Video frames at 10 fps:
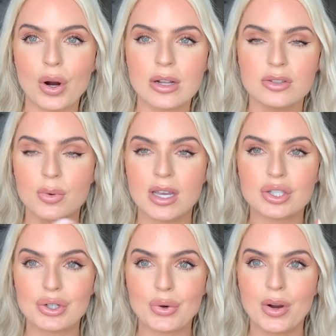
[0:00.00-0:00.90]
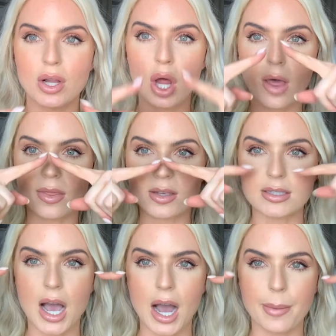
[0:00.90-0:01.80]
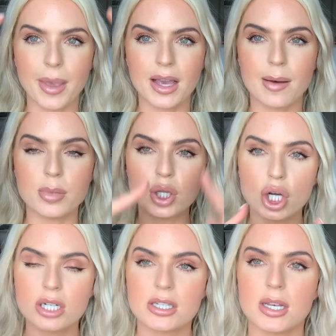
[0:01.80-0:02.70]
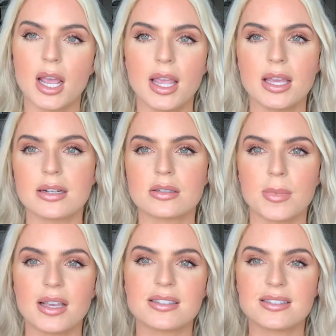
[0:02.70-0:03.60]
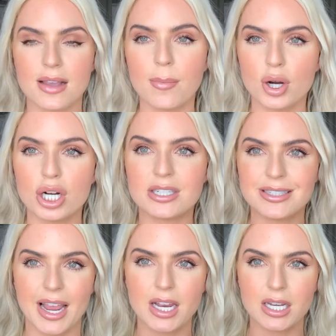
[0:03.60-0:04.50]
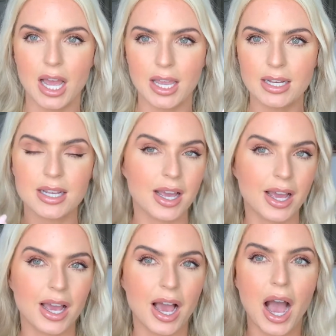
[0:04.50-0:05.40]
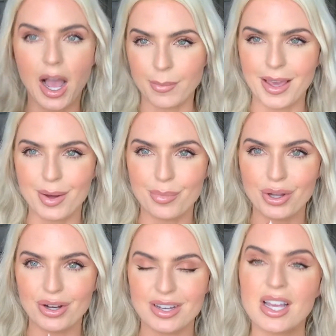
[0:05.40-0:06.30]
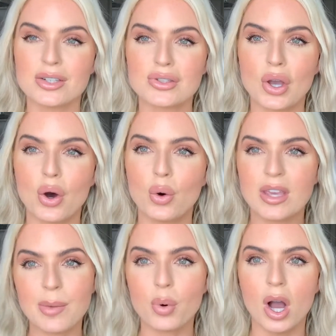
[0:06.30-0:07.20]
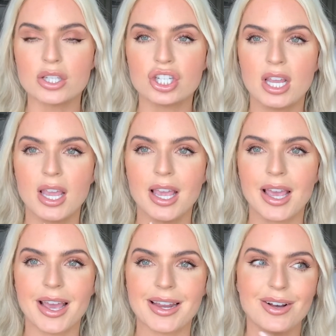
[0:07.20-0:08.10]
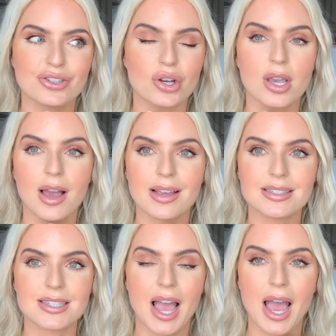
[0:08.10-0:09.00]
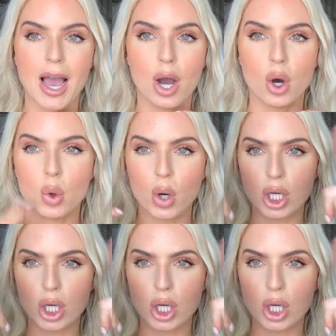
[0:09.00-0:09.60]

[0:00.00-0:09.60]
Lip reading: doing a tutorial on this eye makeup look today. It is my summer date night eye makeup look. So keep watching and I'll show you guys how